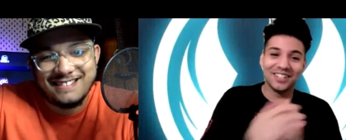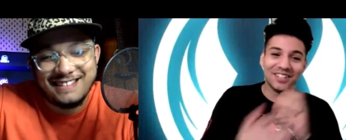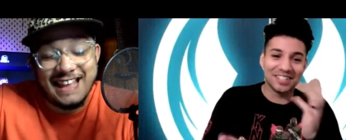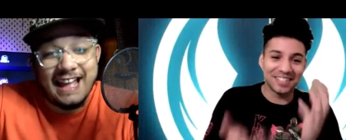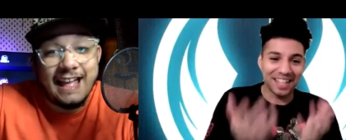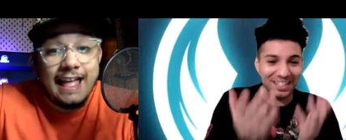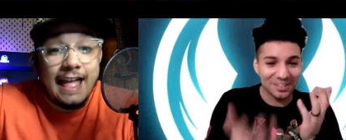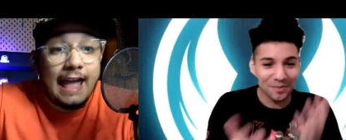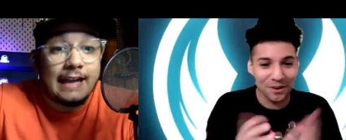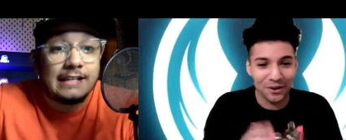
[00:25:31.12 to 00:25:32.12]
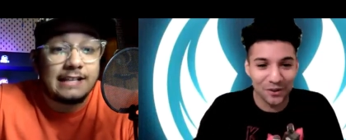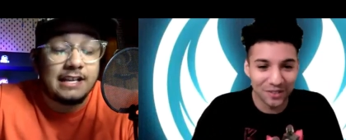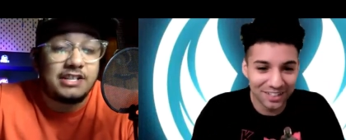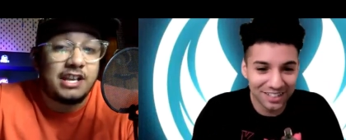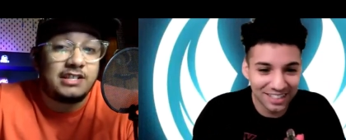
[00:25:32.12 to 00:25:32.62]
Speaker 1: yeah, and it's,
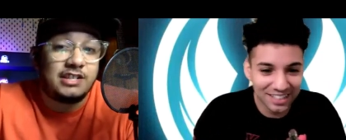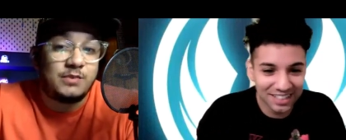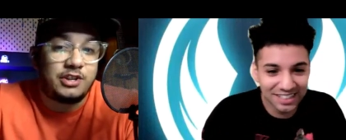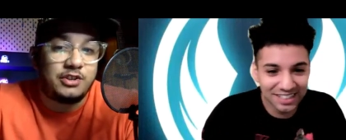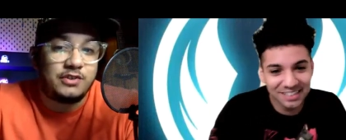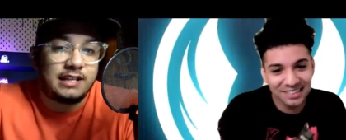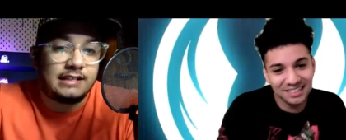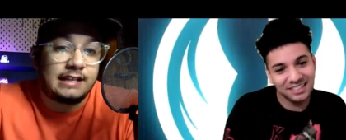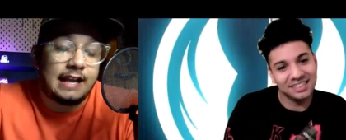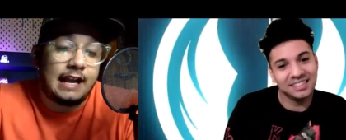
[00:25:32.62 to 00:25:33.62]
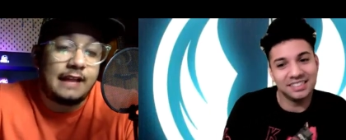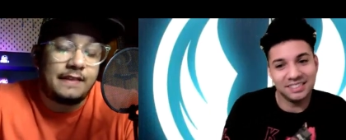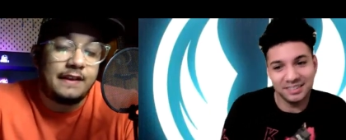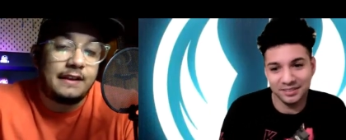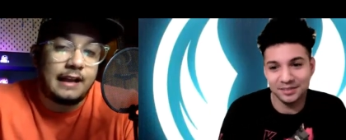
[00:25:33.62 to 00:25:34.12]
it's, it's, just one of those things. And, and I
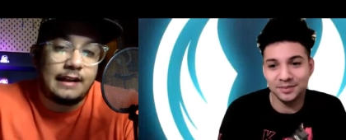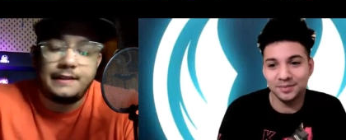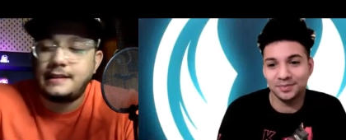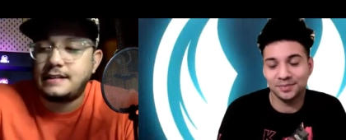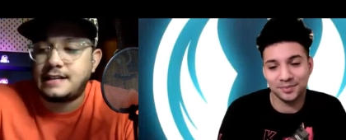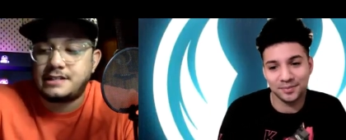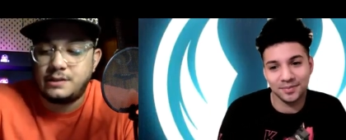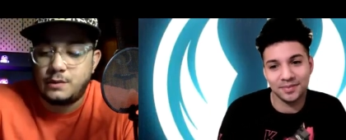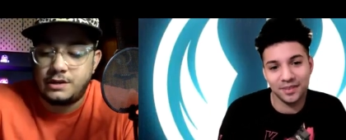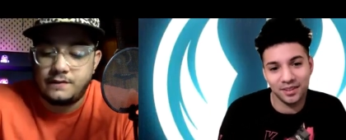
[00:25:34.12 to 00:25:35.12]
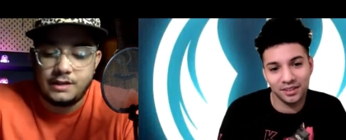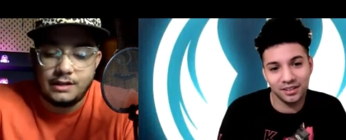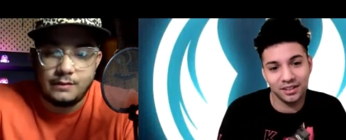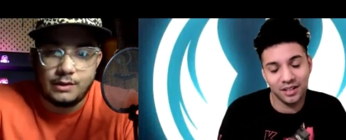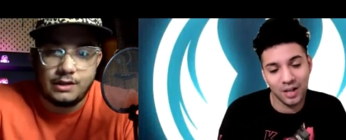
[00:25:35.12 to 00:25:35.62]
think and I think that's actually one of the
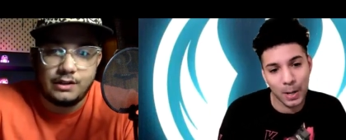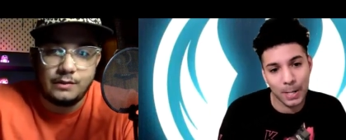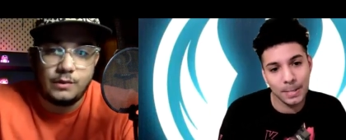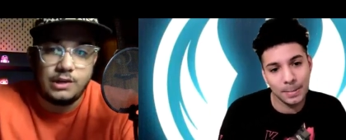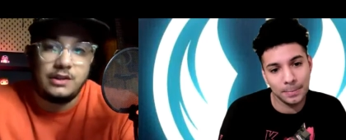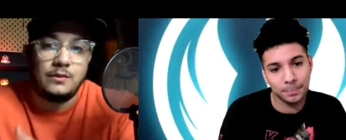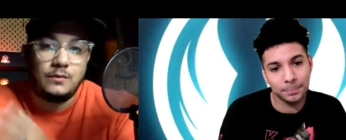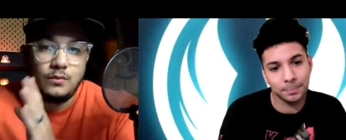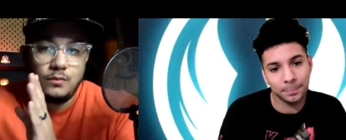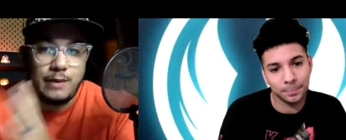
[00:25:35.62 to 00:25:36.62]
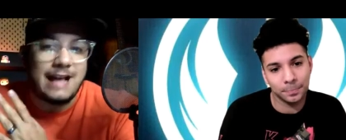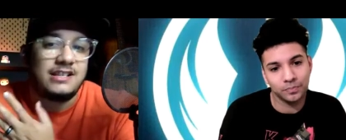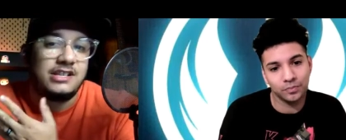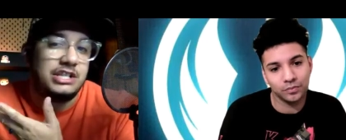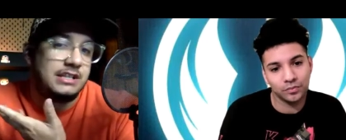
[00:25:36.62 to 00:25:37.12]
one of the one of the
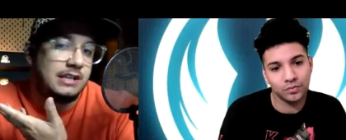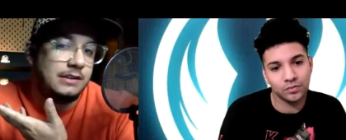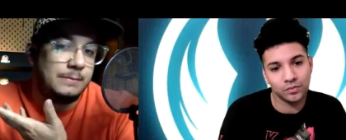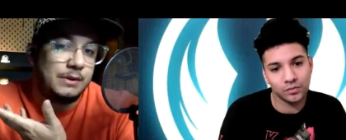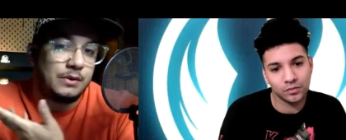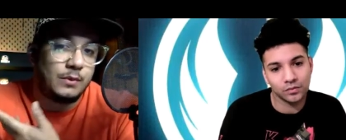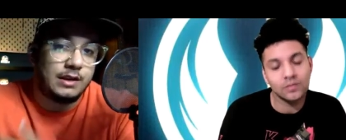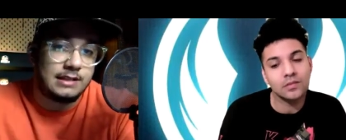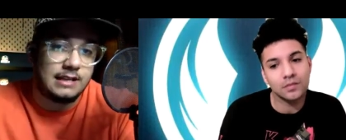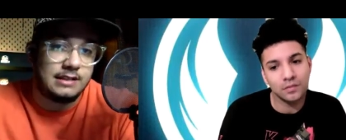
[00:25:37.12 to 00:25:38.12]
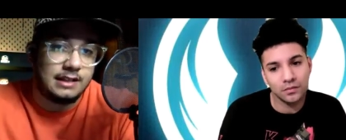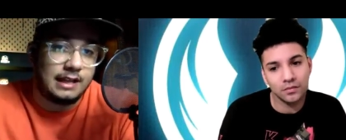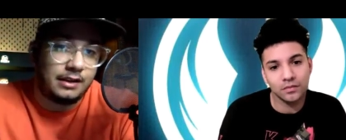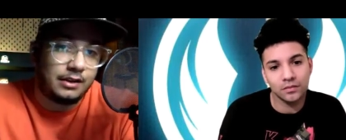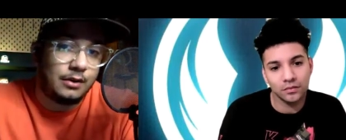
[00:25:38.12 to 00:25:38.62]
passages in the book where it says
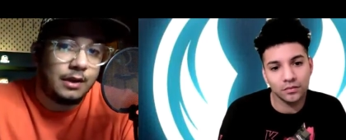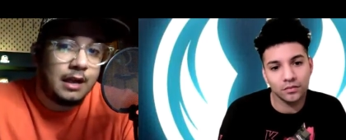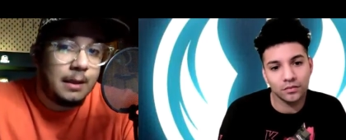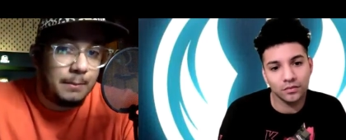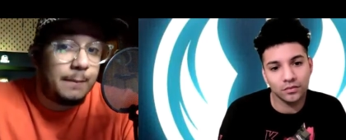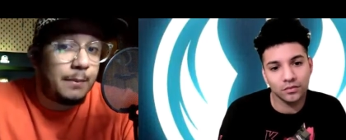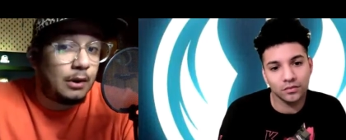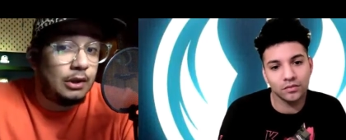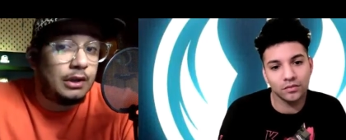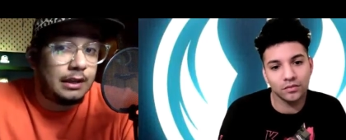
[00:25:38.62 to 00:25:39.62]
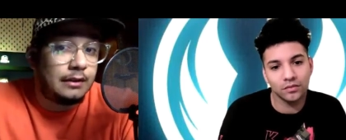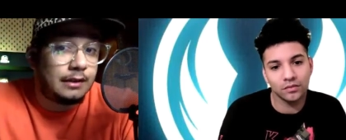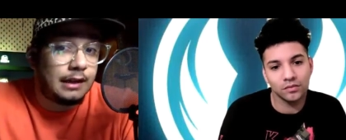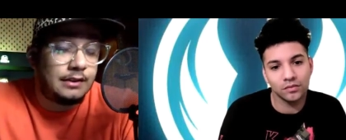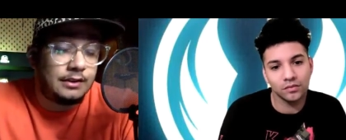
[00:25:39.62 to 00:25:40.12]
like you know people are looking
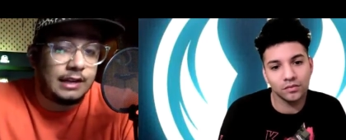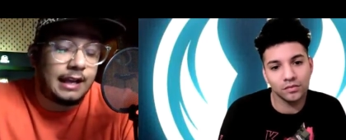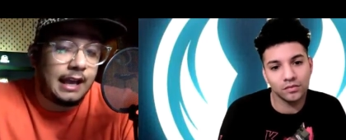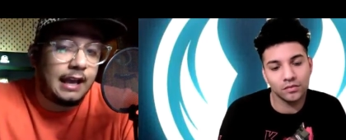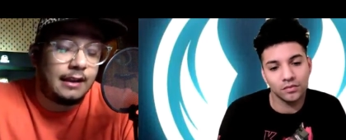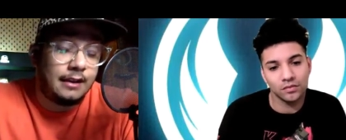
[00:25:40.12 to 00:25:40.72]
and they're like hey